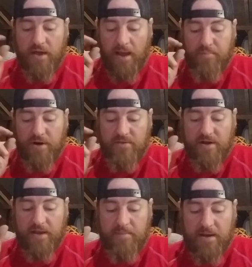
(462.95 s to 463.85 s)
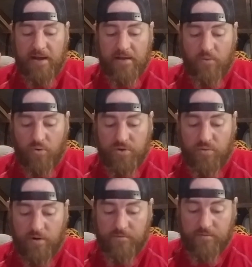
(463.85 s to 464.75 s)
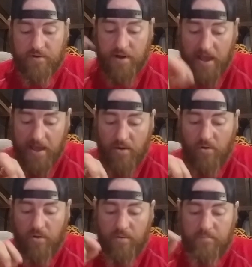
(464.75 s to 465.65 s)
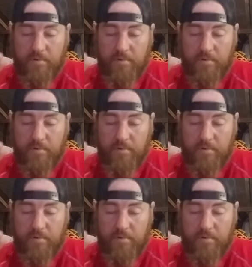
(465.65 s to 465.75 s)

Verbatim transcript: I pray that I may not only work for now,